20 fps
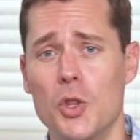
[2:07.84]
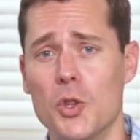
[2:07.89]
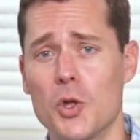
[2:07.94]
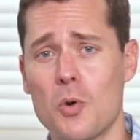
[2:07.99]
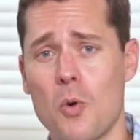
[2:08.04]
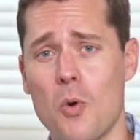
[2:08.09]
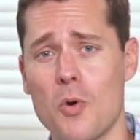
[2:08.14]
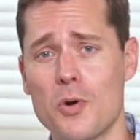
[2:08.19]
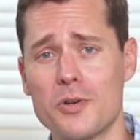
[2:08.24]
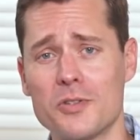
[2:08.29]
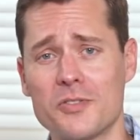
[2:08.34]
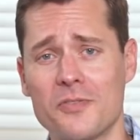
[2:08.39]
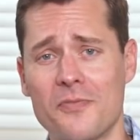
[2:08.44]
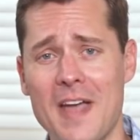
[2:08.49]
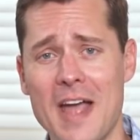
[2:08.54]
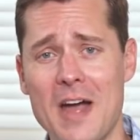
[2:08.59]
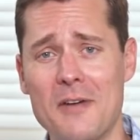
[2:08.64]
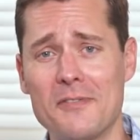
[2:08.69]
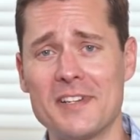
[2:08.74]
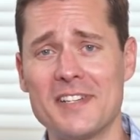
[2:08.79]
The quarters
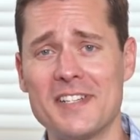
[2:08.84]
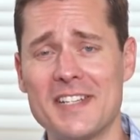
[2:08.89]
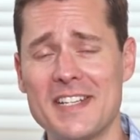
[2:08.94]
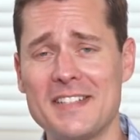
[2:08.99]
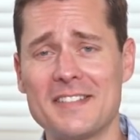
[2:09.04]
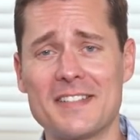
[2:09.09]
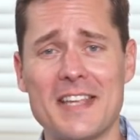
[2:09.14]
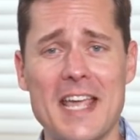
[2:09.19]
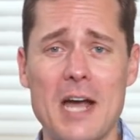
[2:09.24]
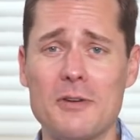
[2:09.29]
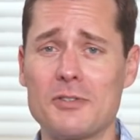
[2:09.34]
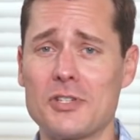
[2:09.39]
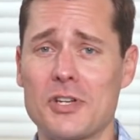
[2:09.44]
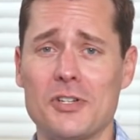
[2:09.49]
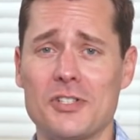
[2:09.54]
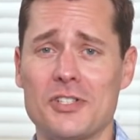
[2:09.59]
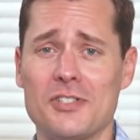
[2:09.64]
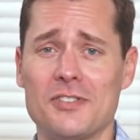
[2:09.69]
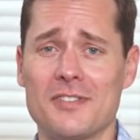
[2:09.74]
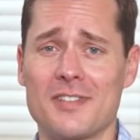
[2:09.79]
found in Dean's couch
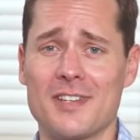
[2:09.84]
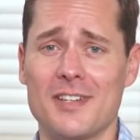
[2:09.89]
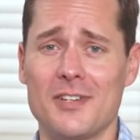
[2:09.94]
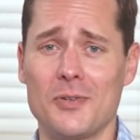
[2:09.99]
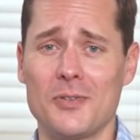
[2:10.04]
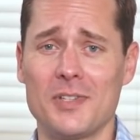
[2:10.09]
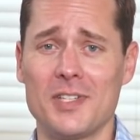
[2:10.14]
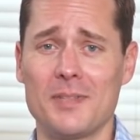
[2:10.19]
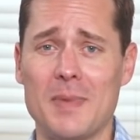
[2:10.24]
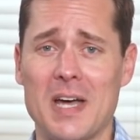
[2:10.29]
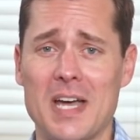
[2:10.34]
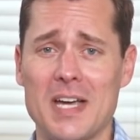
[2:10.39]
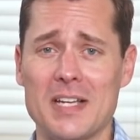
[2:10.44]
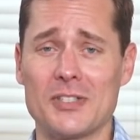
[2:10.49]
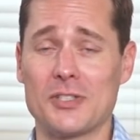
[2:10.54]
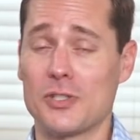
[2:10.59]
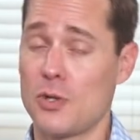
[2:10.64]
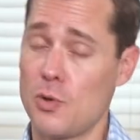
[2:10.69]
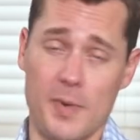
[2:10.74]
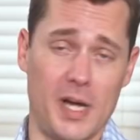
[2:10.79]
cushions can only buy
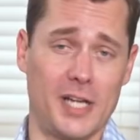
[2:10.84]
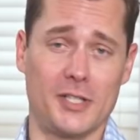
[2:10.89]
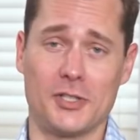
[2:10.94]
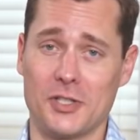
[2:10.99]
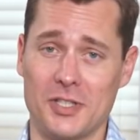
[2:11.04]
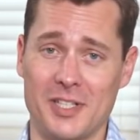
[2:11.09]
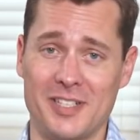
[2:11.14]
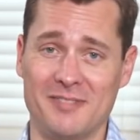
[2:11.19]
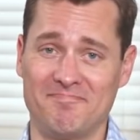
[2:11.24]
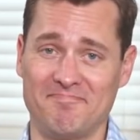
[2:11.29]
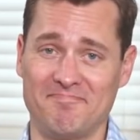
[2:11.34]
so much.